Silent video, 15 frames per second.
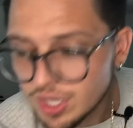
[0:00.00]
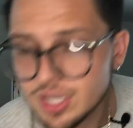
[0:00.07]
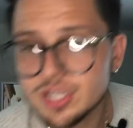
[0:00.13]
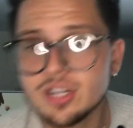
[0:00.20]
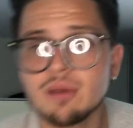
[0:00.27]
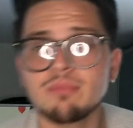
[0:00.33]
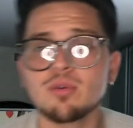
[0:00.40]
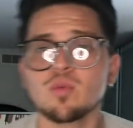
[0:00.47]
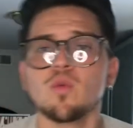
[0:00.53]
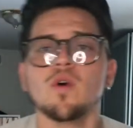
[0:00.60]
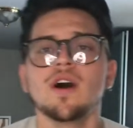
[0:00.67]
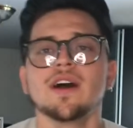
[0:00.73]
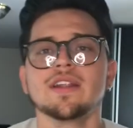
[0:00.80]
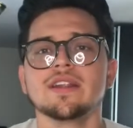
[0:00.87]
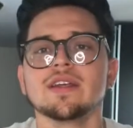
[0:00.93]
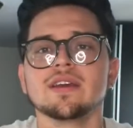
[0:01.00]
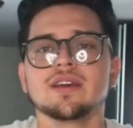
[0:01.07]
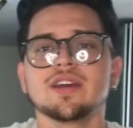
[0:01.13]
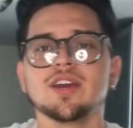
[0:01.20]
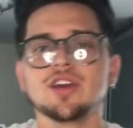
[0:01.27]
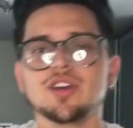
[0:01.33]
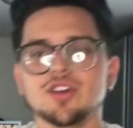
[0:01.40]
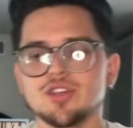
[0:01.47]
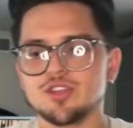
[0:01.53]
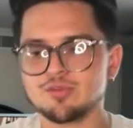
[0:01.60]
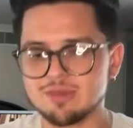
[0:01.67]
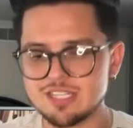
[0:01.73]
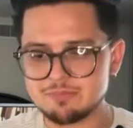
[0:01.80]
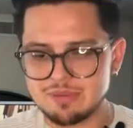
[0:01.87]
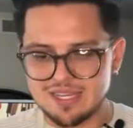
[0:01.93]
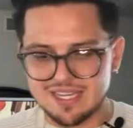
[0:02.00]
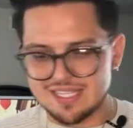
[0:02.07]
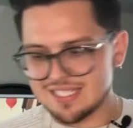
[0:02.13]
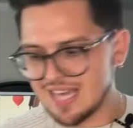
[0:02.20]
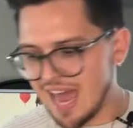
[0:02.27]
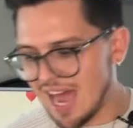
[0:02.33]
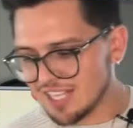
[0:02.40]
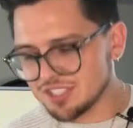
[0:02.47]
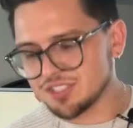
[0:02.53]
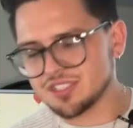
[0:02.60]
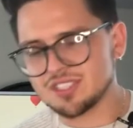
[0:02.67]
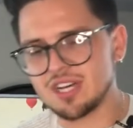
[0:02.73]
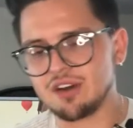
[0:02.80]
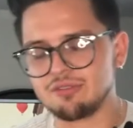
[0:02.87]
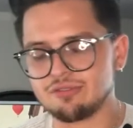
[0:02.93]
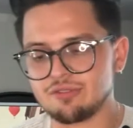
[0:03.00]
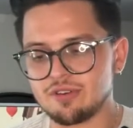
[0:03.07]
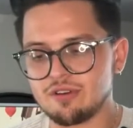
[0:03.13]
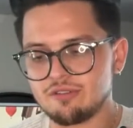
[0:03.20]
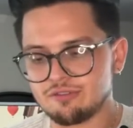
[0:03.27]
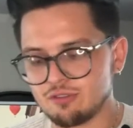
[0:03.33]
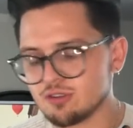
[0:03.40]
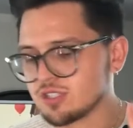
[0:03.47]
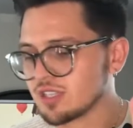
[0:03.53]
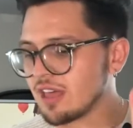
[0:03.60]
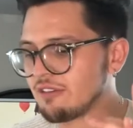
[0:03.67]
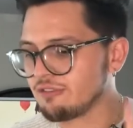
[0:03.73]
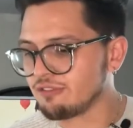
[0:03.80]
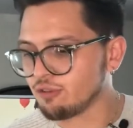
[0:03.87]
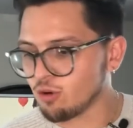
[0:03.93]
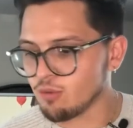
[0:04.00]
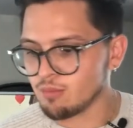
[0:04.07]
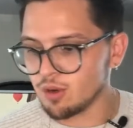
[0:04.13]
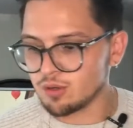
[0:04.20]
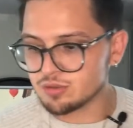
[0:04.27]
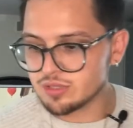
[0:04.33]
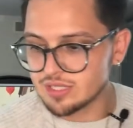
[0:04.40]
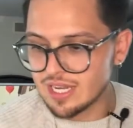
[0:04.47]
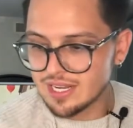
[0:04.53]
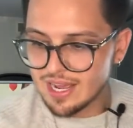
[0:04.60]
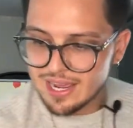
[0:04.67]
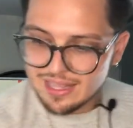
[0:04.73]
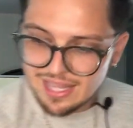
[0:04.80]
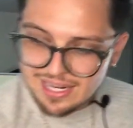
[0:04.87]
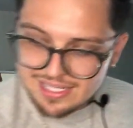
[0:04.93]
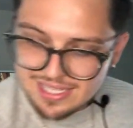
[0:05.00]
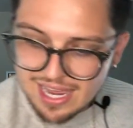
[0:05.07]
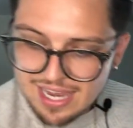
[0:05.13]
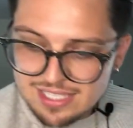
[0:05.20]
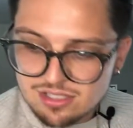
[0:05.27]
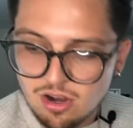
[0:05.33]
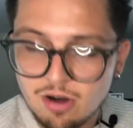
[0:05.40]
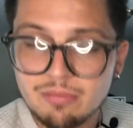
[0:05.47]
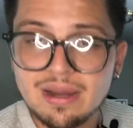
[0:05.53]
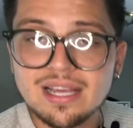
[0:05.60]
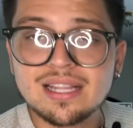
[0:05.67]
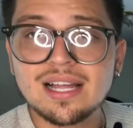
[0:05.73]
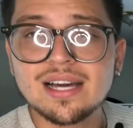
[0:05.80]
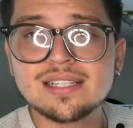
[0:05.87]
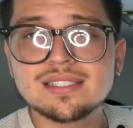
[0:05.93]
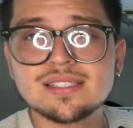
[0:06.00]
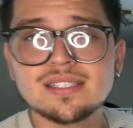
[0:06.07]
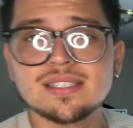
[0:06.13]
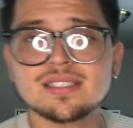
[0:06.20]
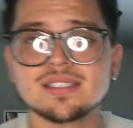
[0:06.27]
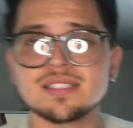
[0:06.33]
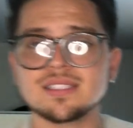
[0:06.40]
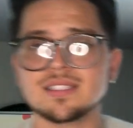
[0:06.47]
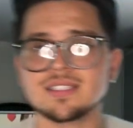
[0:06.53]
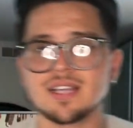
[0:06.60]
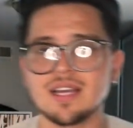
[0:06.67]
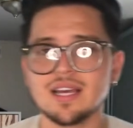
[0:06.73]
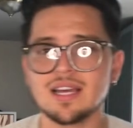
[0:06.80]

Number one, you must begin to ask yourself first and foremost, and I like to ask all my clients this, is